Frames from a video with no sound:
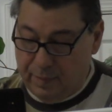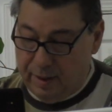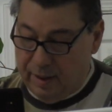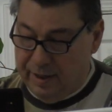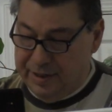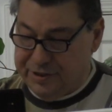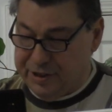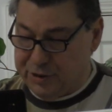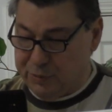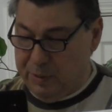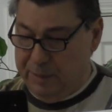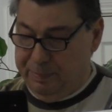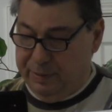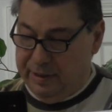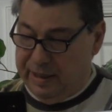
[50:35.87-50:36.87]
And he says,
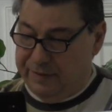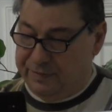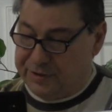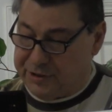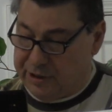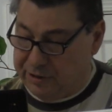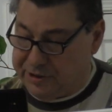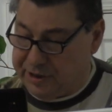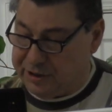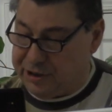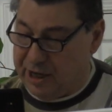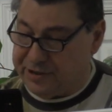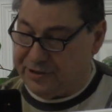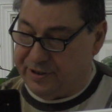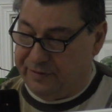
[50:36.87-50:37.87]
we believe, and so
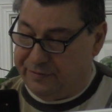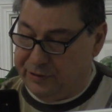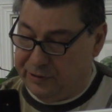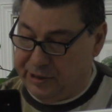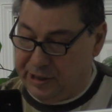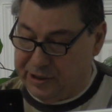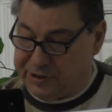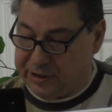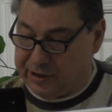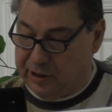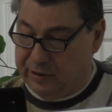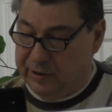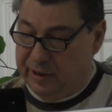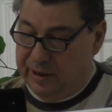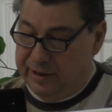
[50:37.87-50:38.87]
suggested a few years ago,